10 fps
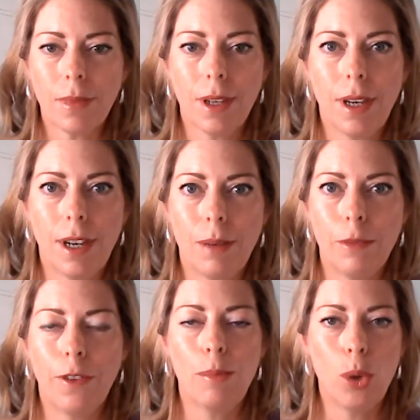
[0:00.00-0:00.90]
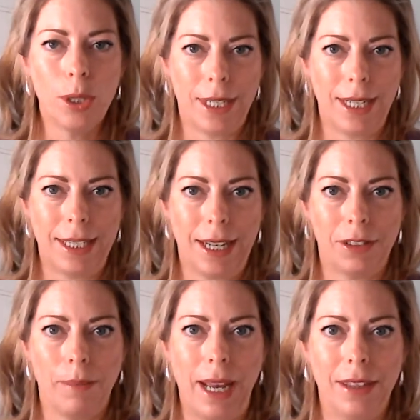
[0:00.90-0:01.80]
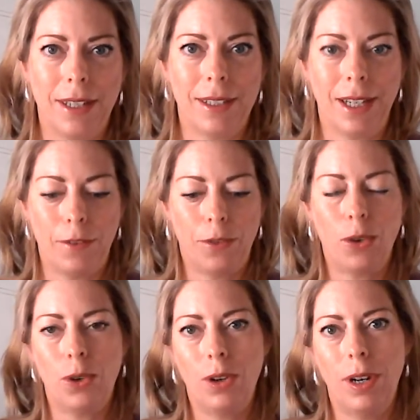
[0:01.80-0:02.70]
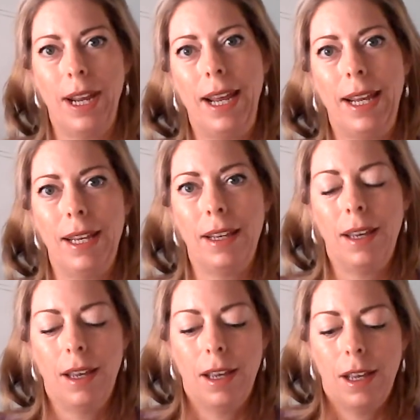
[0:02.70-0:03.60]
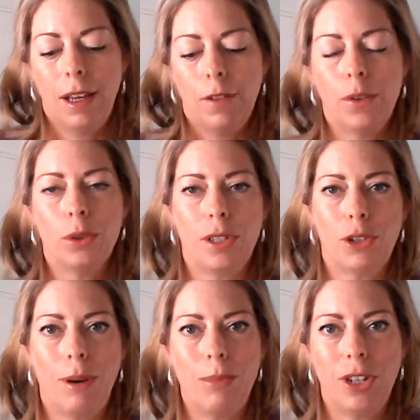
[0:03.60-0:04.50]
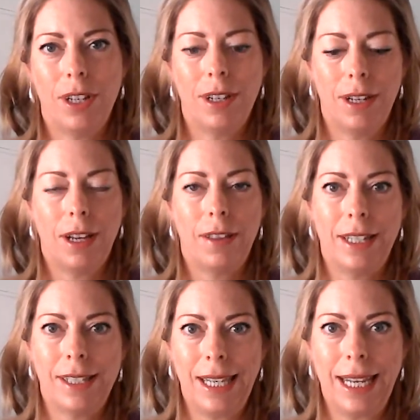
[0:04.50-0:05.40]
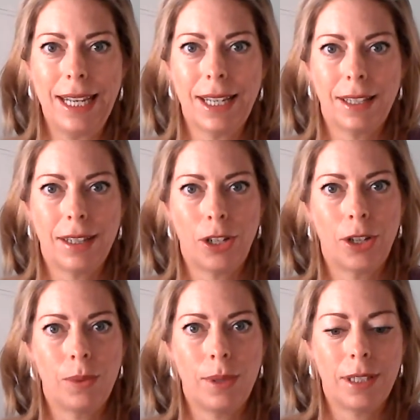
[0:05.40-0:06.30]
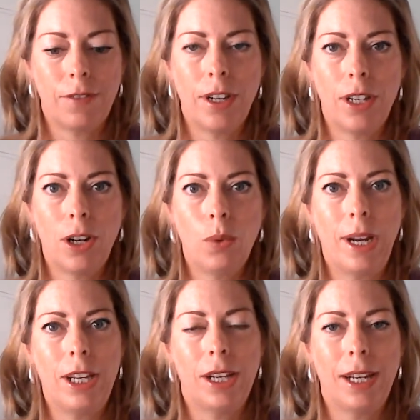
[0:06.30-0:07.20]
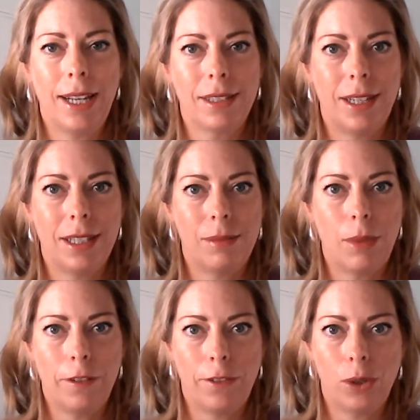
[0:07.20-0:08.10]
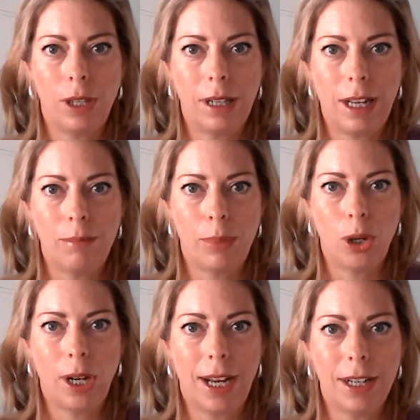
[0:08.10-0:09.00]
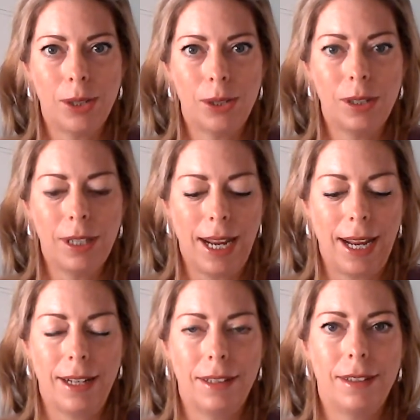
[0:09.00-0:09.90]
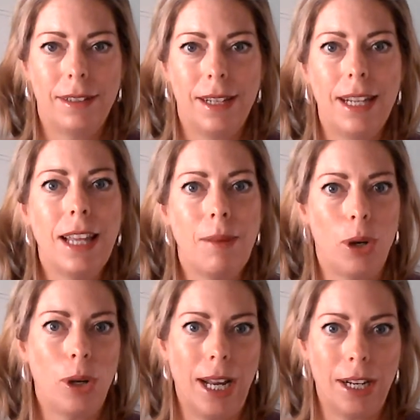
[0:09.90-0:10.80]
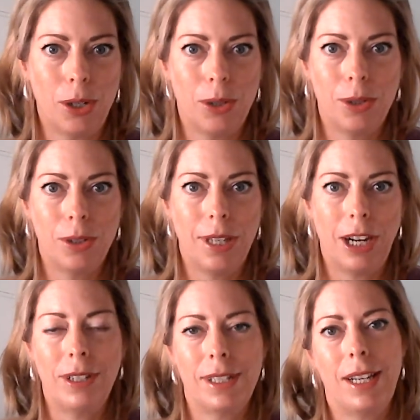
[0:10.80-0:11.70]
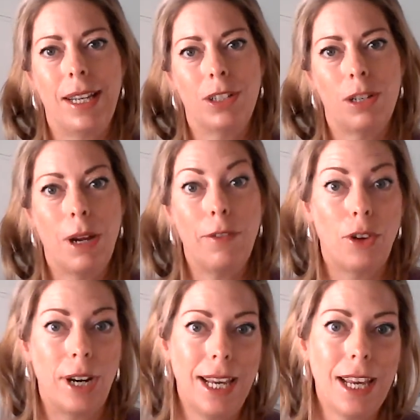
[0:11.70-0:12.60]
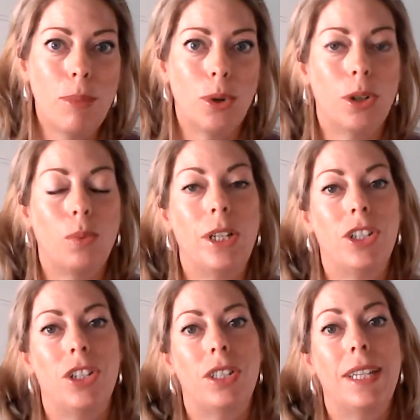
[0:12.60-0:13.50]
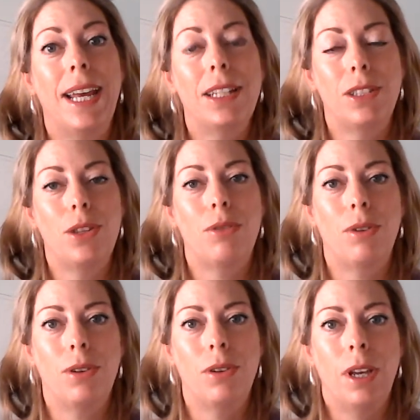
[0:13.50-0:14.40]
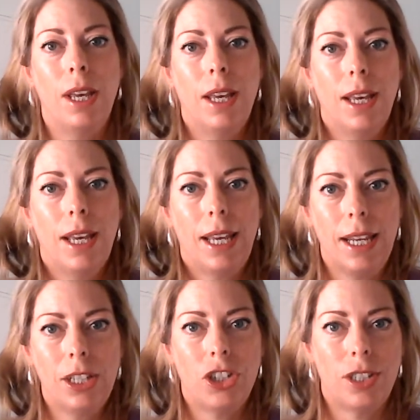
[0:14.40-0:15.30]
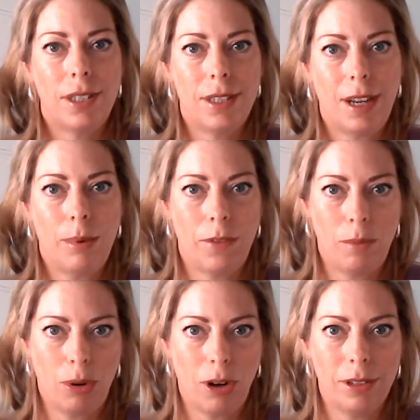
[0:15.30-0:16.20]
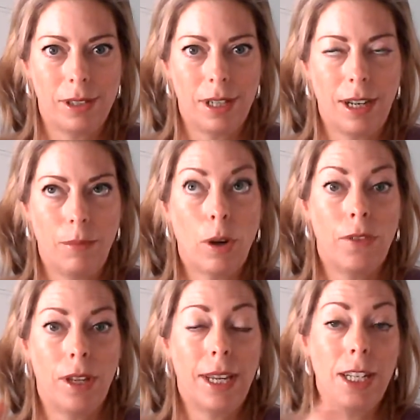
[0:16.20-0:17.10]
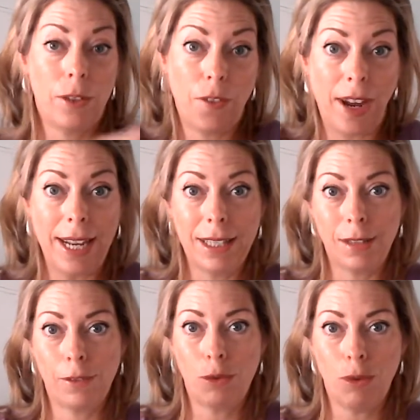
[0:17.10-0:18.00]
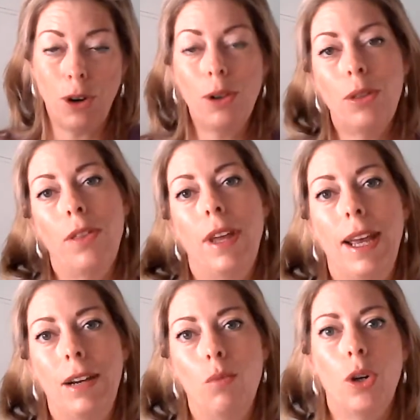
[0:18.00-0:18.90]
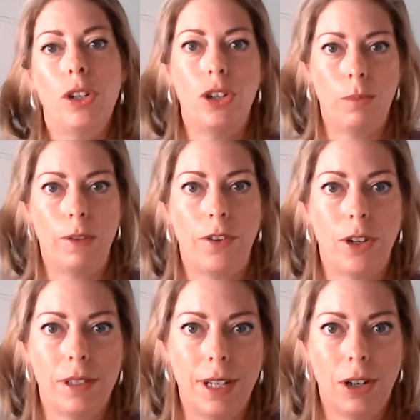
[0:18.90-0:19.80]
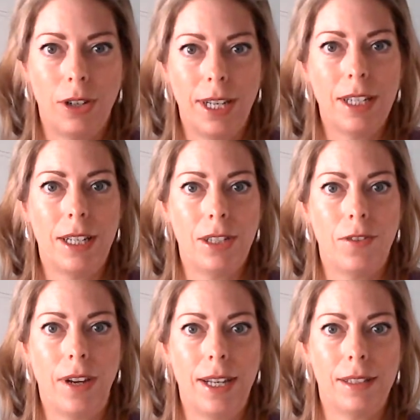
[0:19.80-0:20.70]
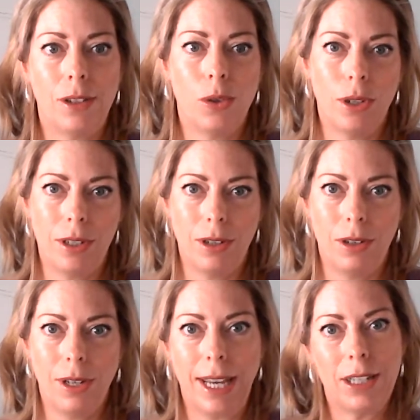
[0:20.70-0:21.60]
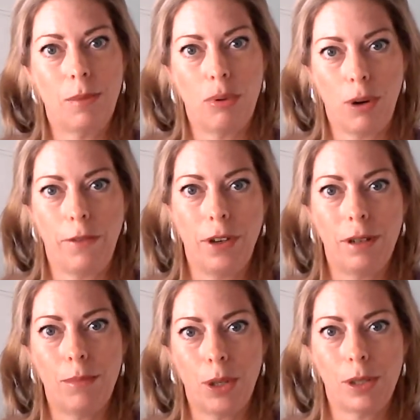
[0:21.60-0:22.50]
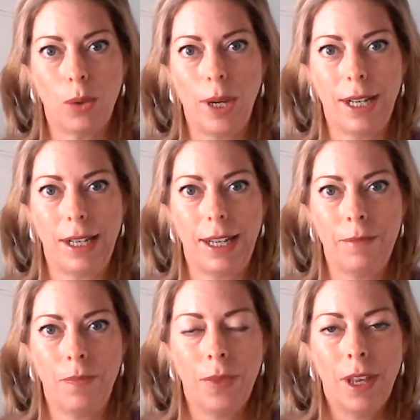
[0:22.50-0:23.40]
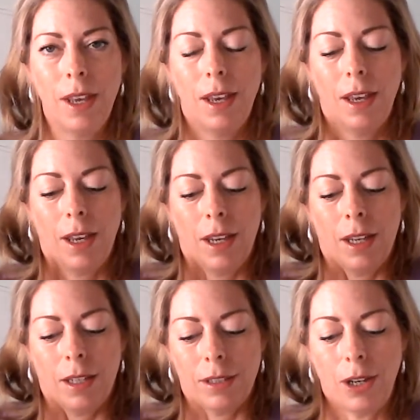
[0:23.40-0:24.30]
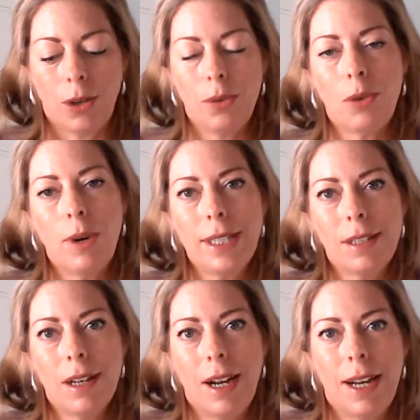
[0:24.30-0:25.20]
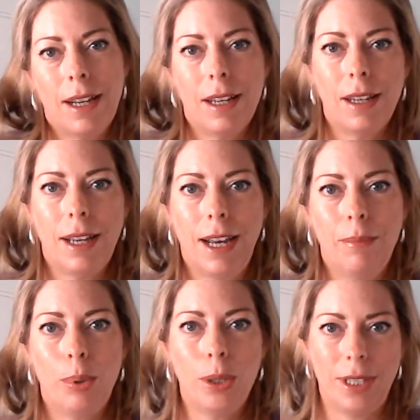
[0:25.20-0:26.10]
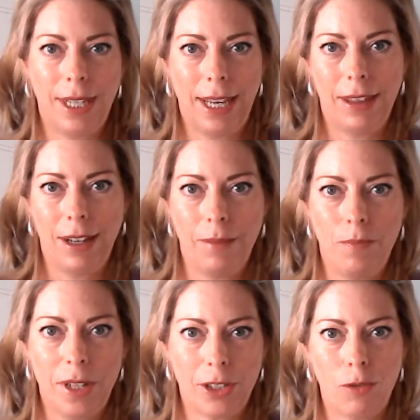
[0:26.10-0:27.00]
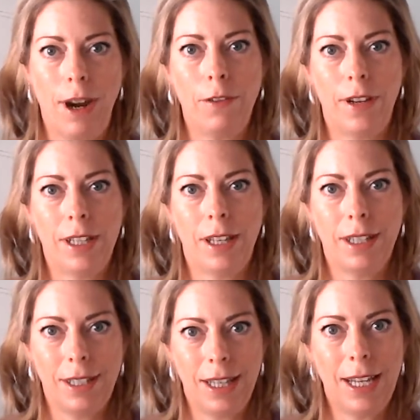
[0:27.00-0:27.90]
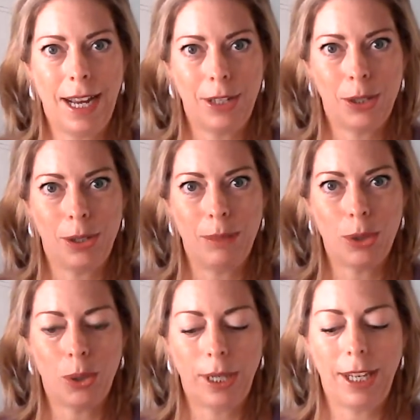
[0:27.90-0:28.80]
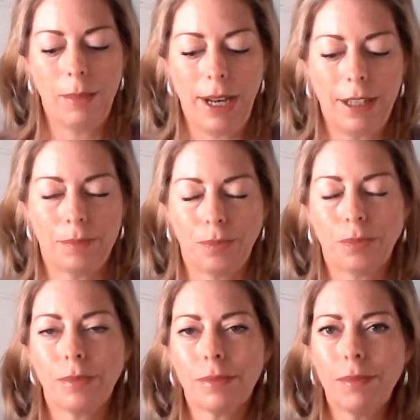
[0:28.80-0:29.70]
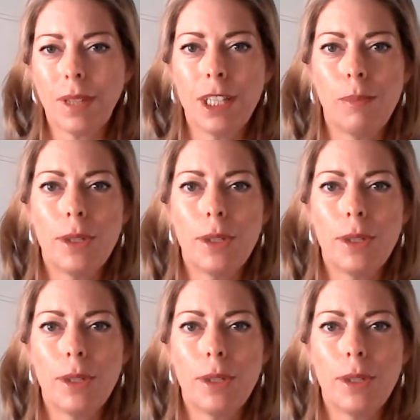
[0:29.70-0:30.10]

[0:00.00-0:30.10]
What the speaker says: for more details about this and for a full description, there's a link that goes with this video where you can access my full blog article, and in that blog article there is a link to my free ebook which takes you through each step of the process of each phase of growth and what you should be focusing on in each phase in order to get to profit most quickly. So the reason I put together this graphic that is in the article I'm talking about is